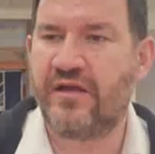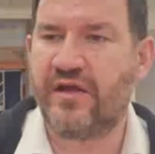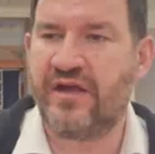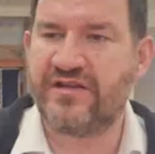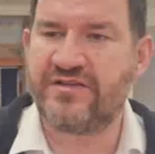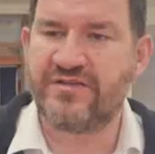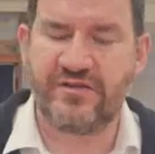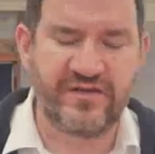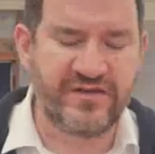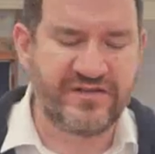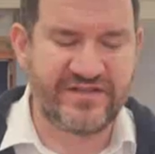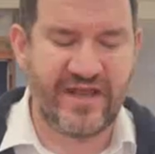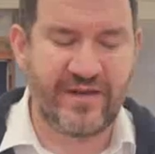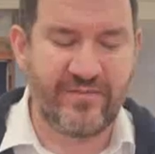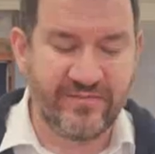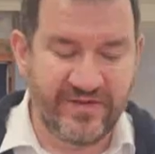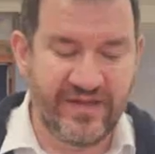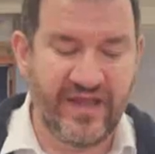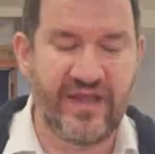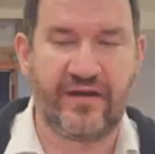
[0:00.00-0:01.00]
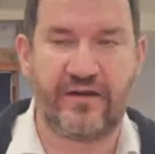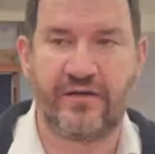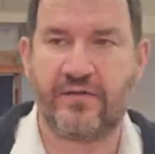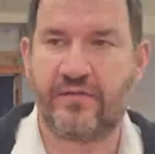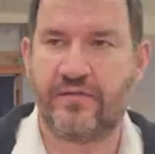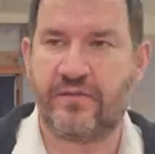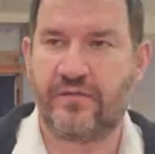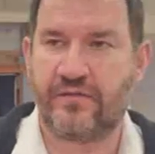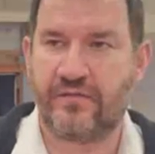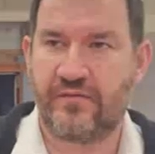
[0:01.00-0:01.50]
It's all the same din,
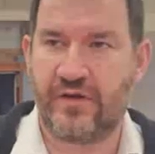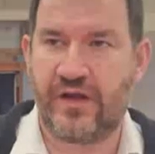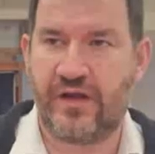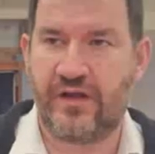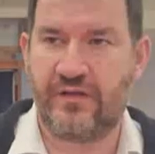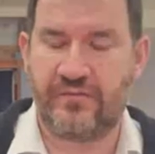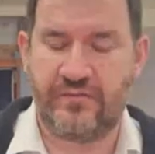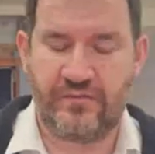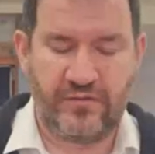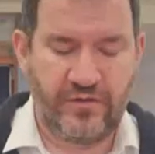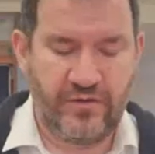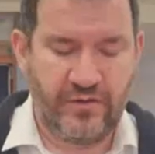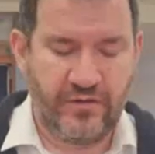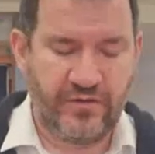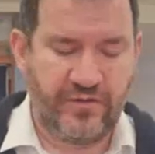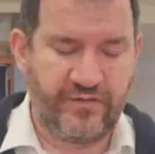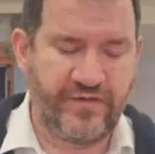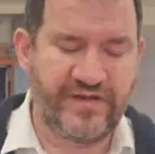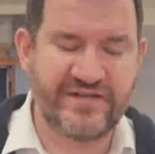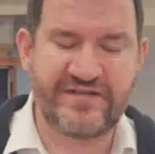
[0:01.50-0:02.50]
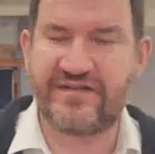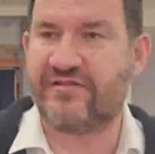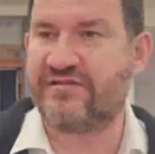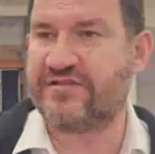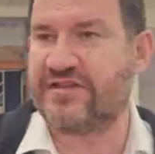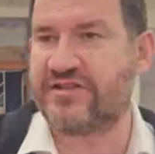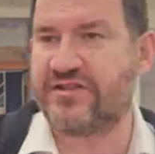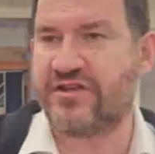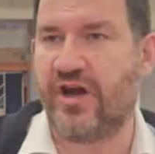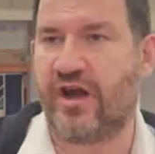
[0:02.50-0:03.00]
right? The first
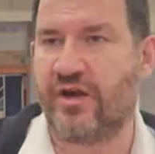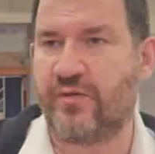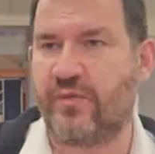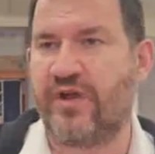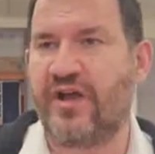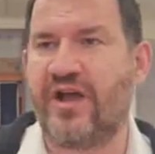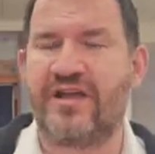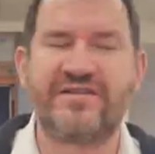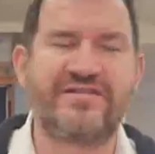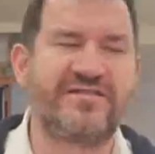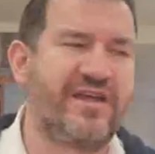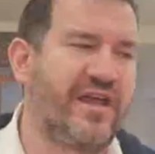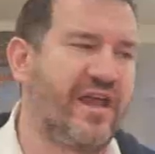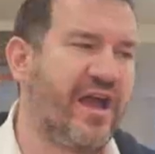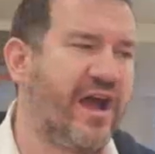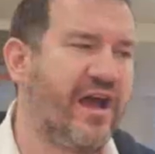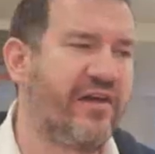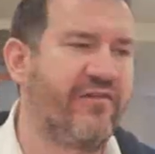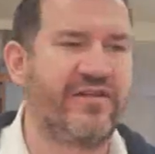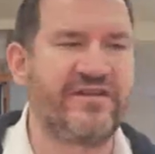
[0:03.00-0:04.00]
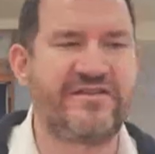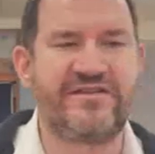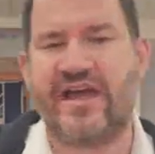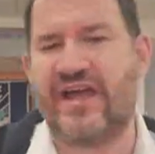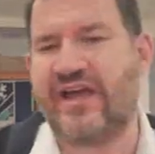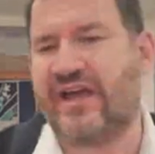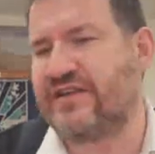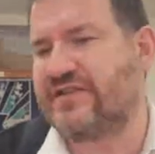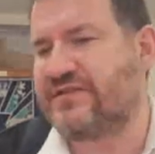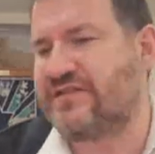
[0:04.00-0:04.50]
teretz is gone. We can't say,
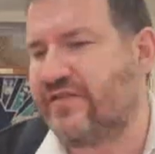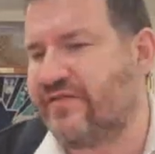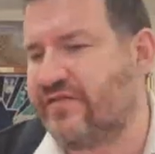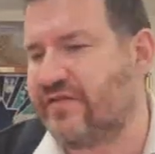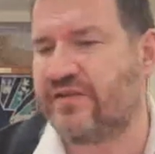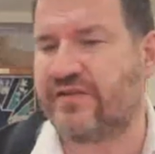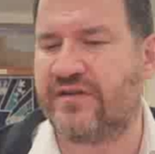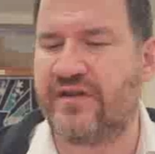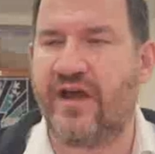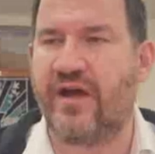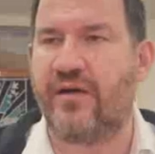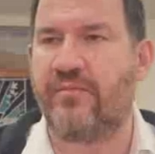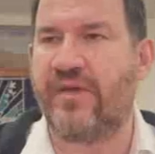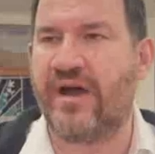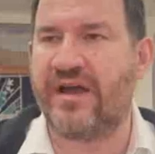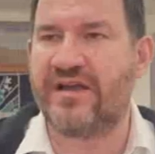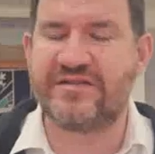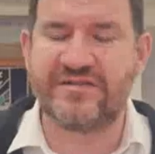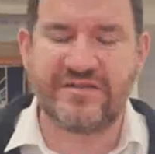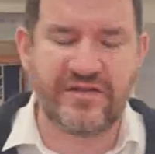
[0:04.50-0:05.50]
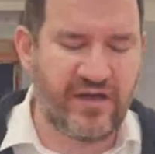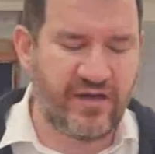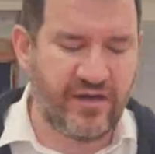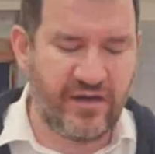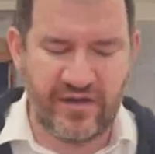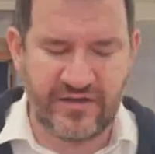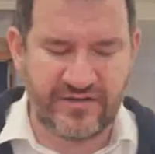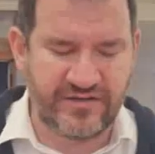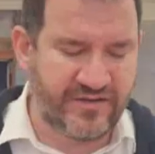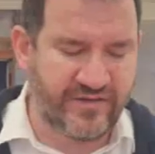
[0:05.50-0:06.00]
Retzeach has different
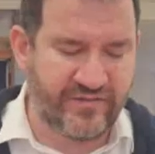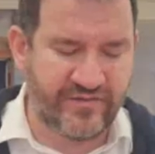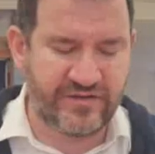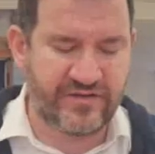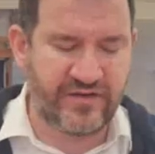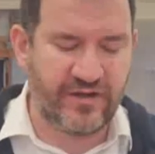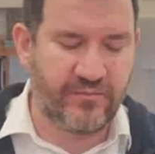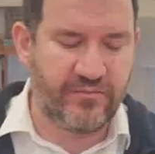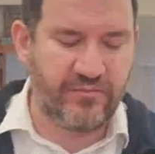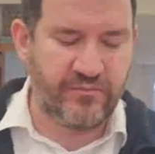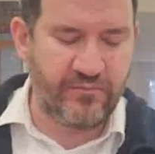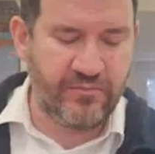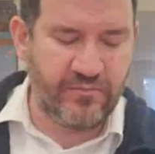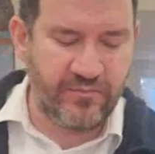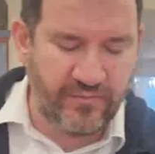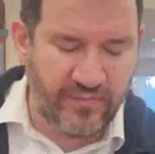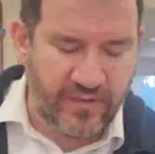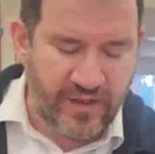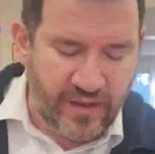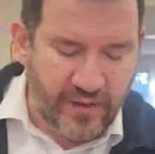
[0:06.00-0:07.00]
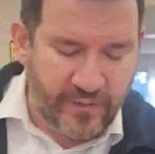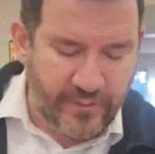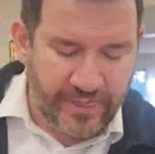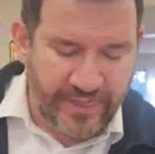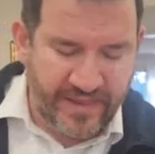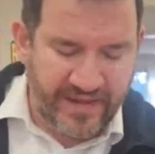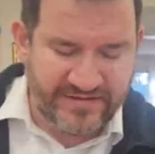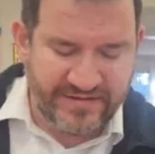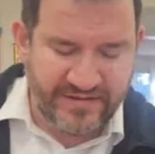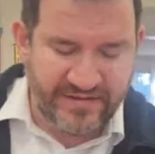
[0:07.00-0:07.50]
Maisa,
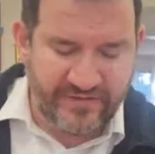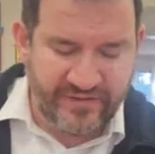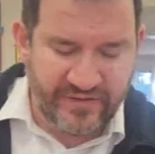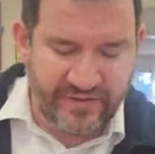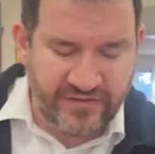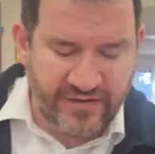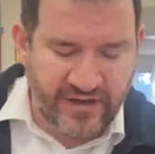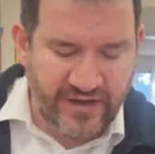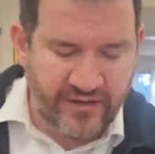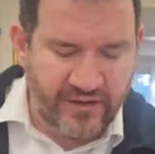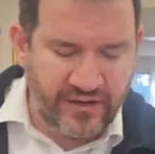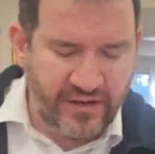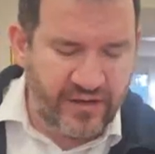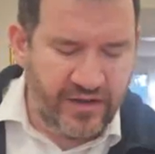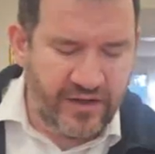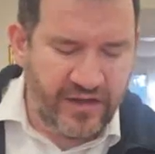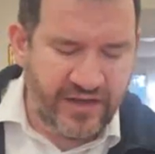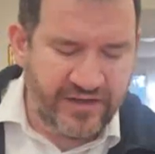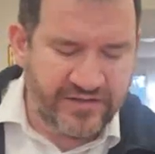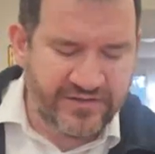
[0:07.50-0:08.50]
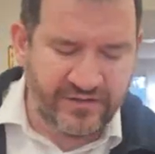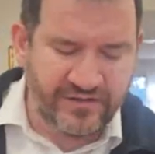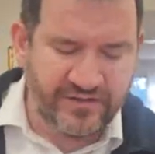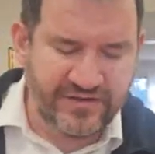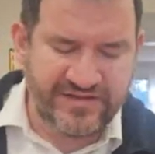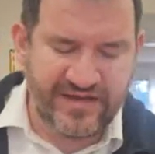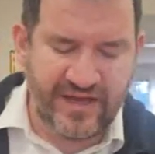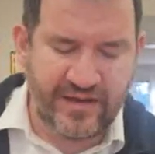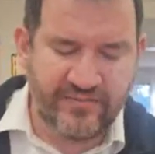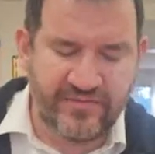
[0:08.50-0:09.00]
it's a different din. It's all
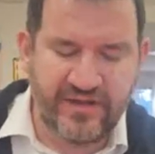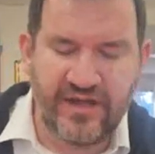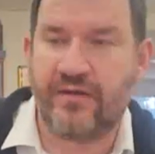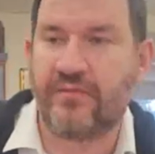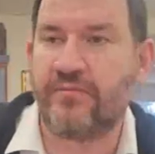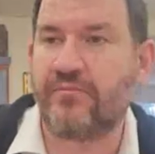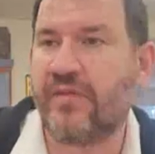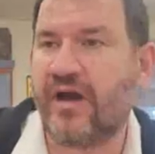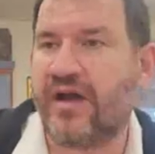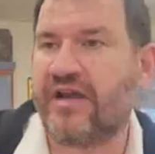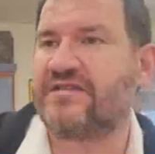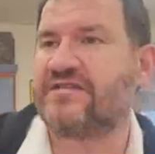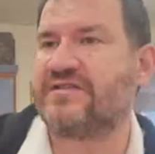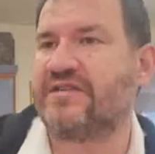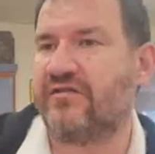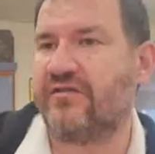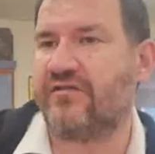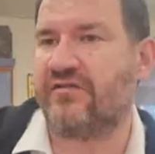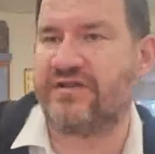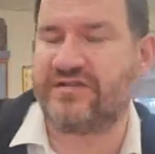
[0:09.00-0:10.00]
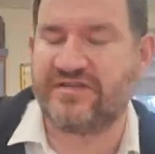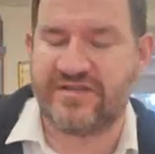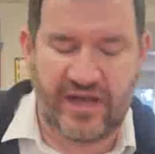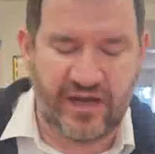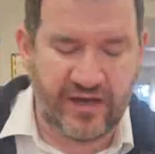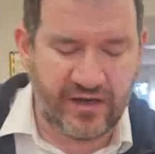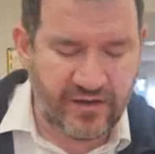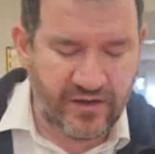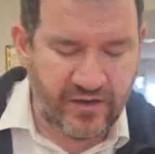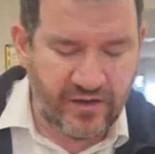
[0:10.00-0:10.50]
the same din, Maisa and
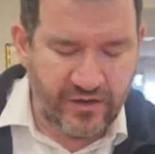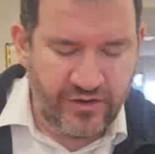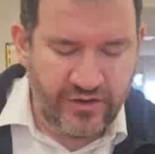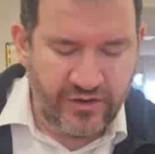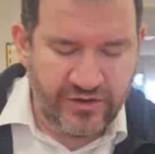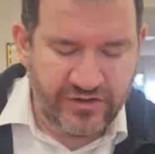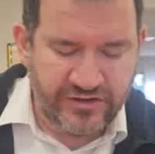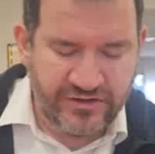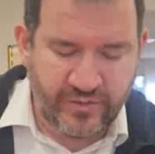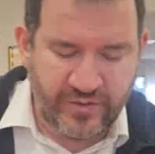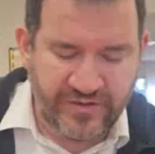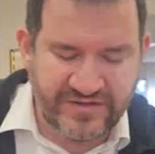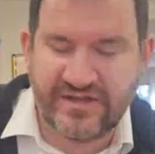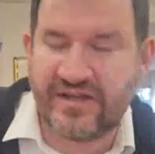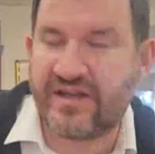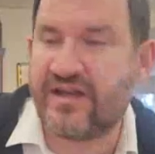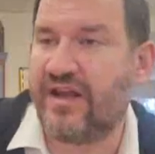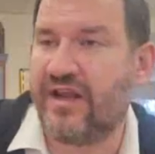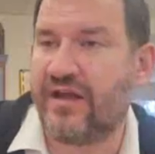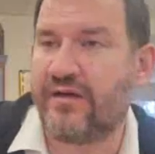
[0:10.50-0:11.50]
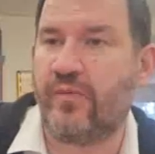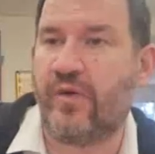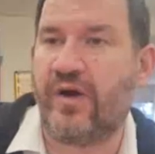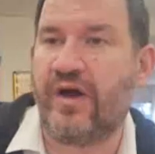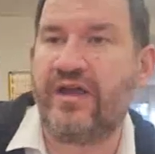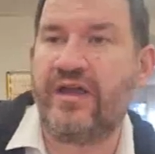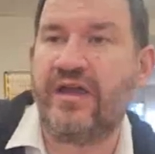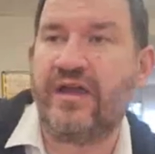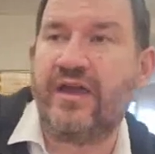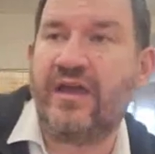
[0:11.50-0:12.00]
Retzeach. So what's a chilek?
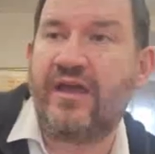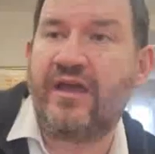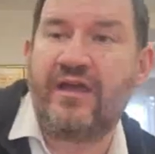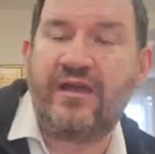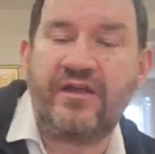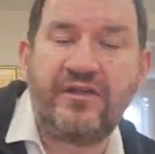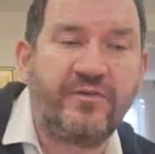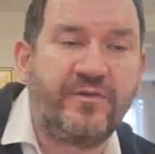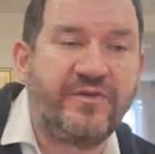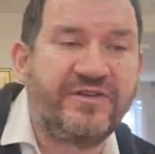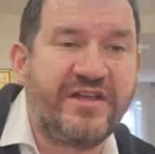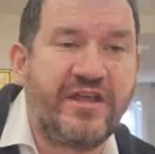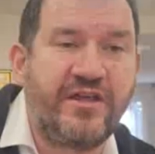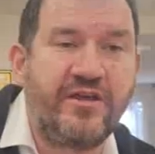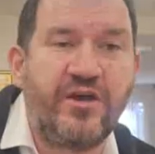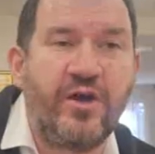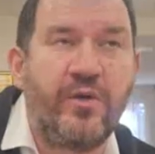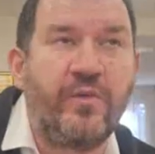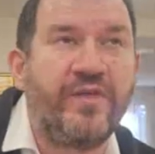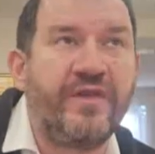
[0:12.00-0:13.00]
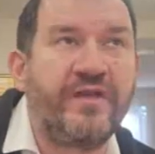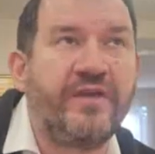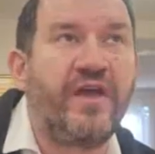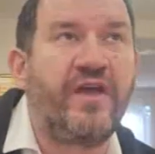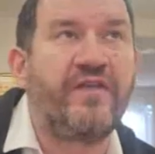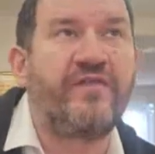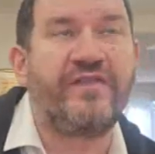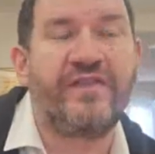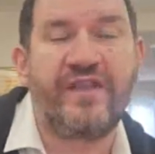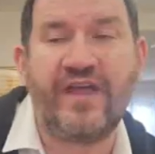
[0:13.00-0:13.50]
Why here do we say you go with a
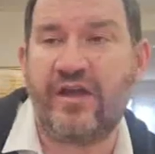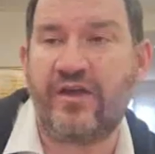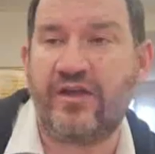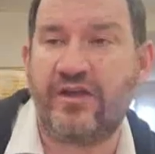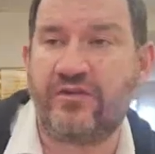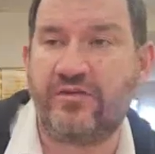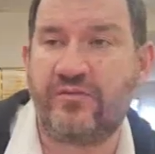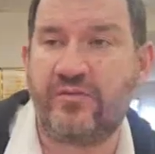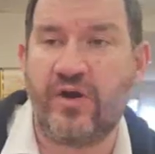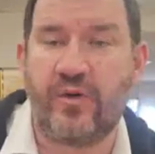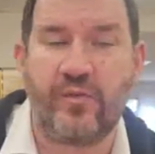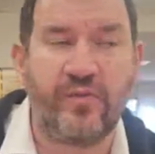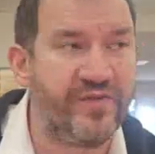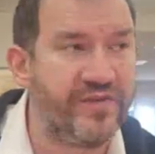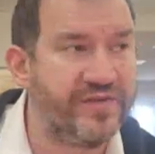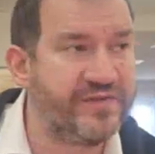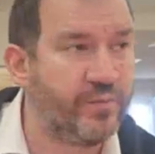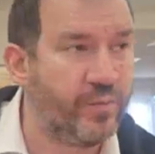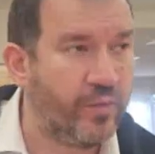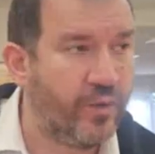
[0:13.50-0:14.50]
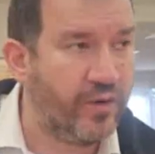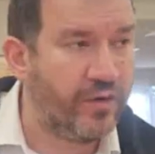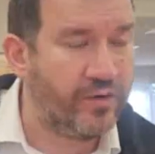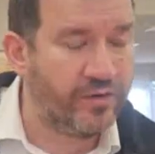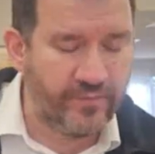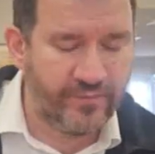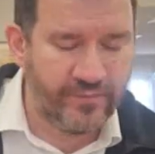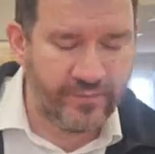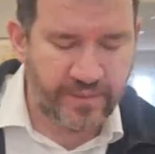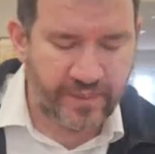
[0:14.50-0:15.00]
knife and there you go with the
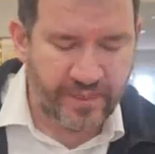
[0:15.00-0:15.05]
wall?